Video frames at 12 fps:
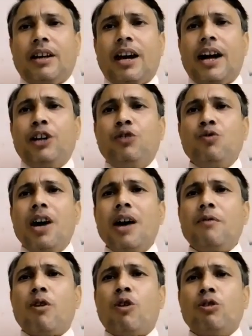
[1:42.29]
And you
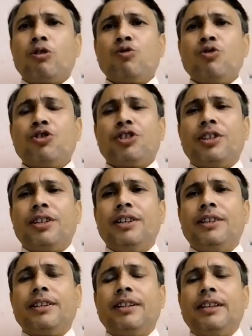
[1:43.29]
have also
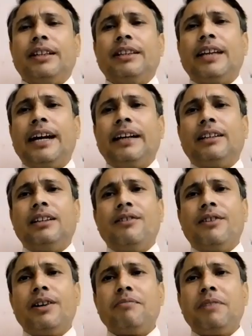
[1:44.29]
studied that
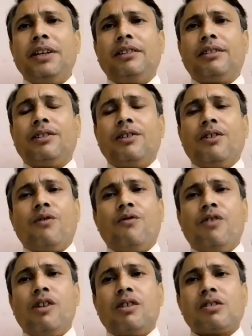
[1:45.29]
government
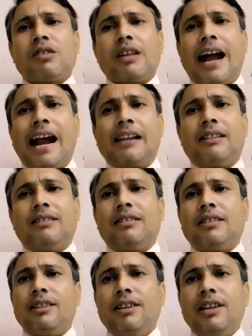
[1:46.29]
works at the
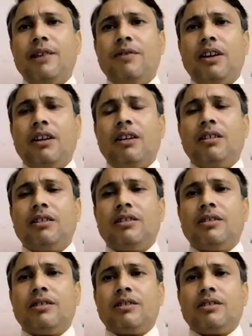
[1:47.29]
three level.
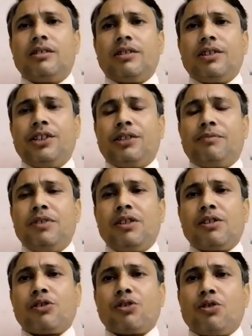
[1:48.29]
It
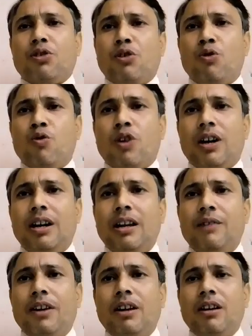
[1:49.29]
means local
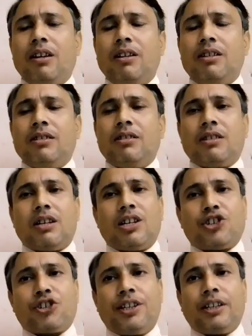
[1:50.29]
level, a
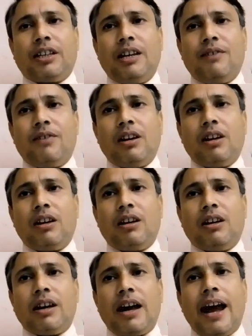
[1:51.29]
state level,
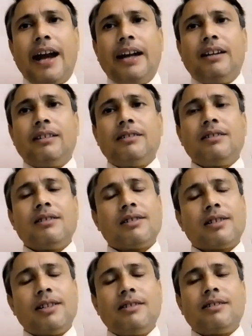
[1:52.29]
and
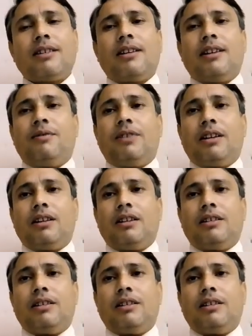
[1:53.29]
central level.